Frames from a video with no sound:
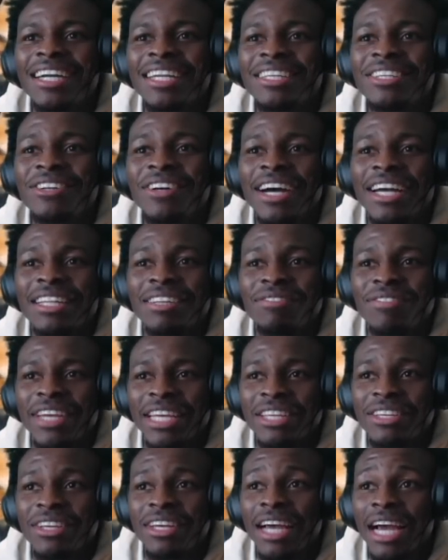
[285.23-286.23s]
You gotta make.
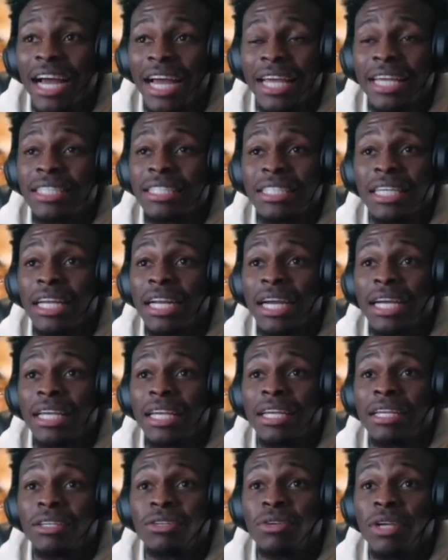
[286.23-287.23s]
Oh, yeah, I ain't saying step. I
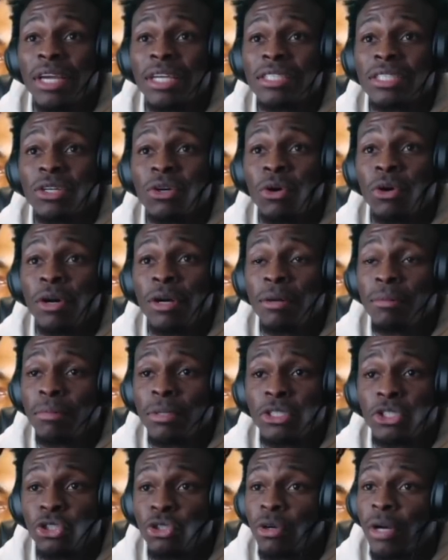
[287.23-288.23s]
can't. You can't score,
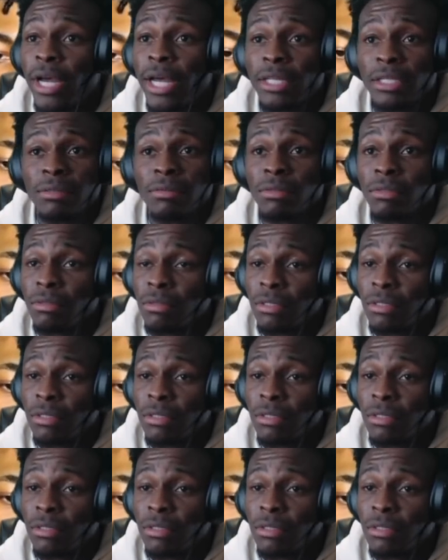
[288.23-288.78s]
but you gonna have to.